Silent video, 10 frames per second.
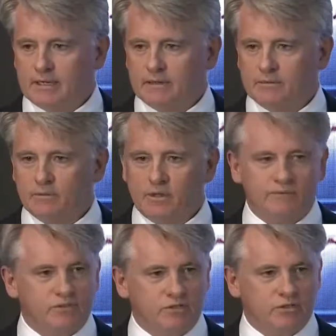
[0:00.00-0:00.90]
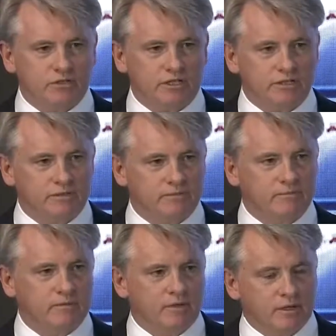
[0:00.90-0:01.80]
We've got facilities
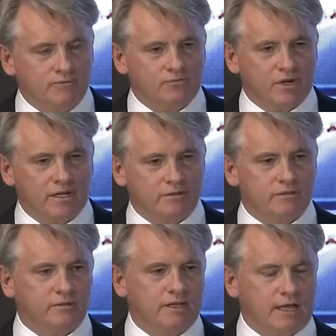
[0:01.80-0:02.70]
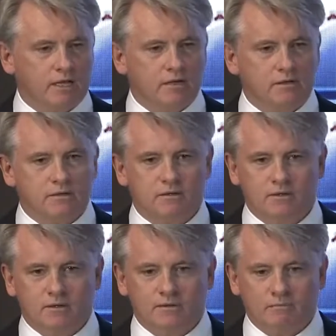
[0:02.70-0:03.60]
in France, Canada,
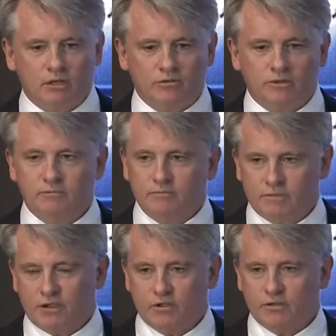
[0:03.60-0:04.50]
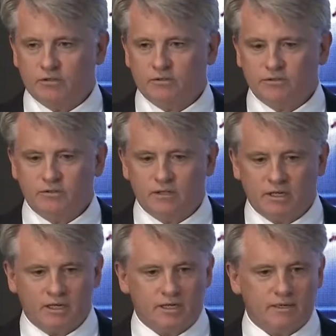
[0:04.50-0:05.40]
Belgium, Netherlands,
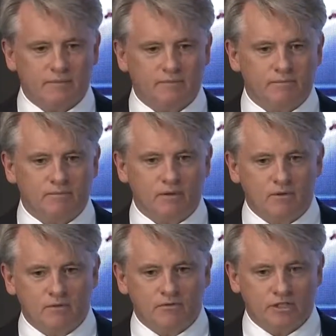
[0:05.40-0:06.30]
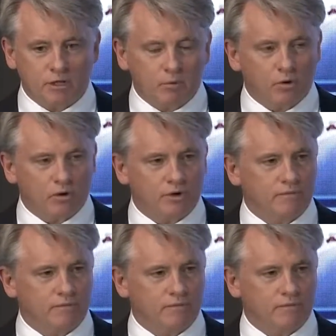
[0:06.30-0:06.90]
Singapore,